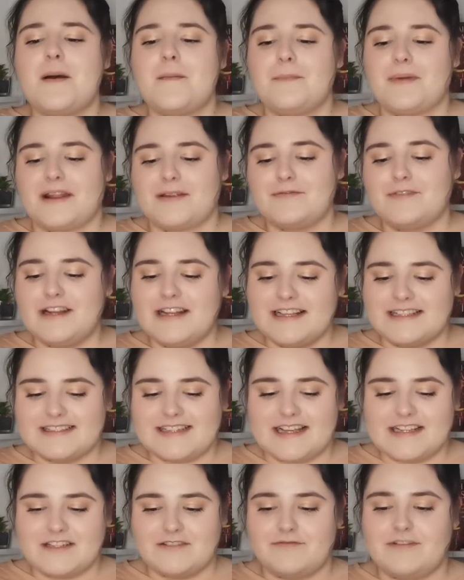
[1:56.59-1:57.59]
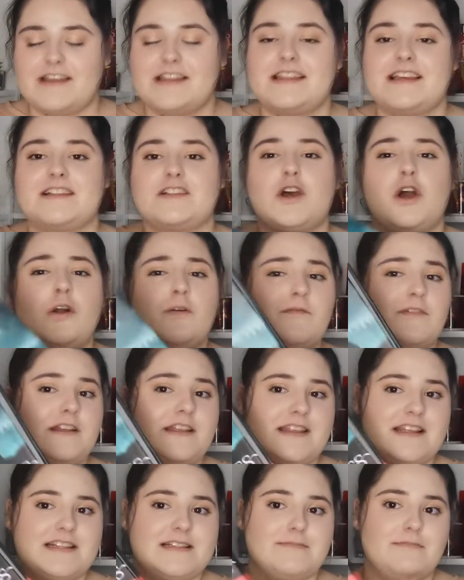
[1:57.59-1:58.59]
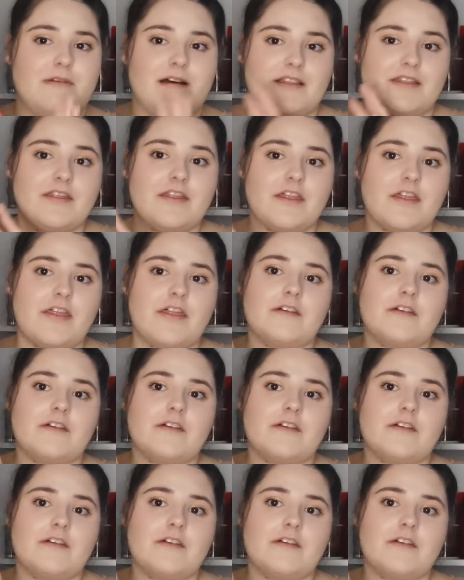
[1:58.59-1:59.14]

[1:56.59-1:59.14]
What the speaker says: But I'm really excited to read this, hopefully this month.